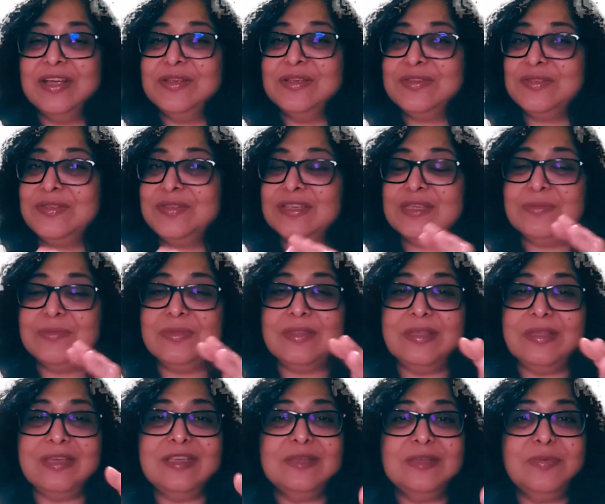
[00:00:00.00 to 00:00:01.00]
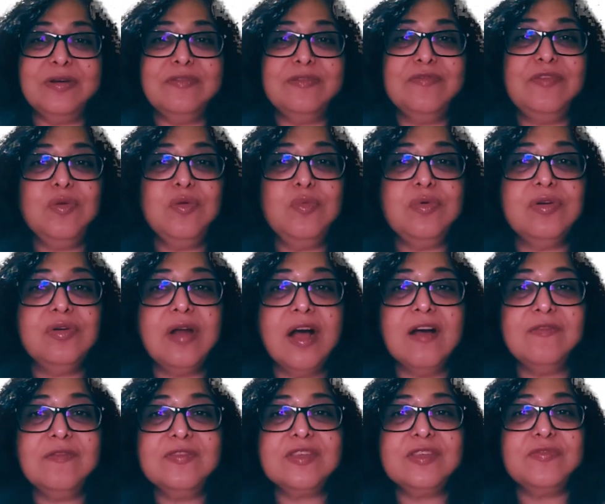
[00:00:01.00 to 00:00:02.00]
So these were a few
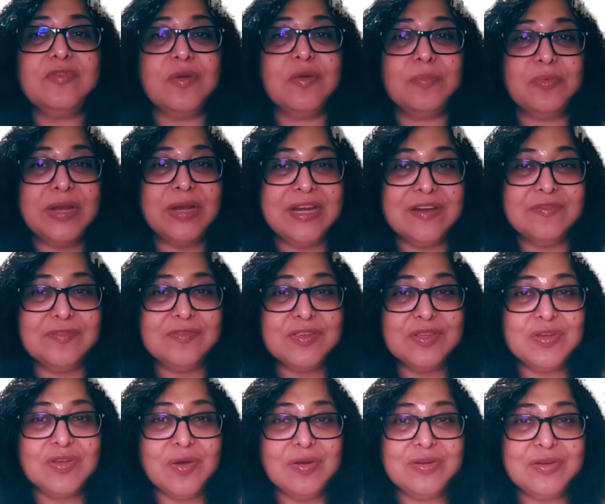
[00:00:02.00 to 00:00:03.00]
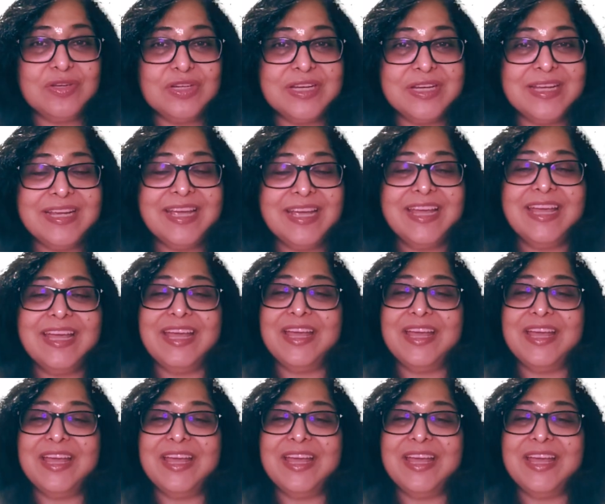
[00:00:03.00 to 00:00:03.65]
graphs from renal physiology.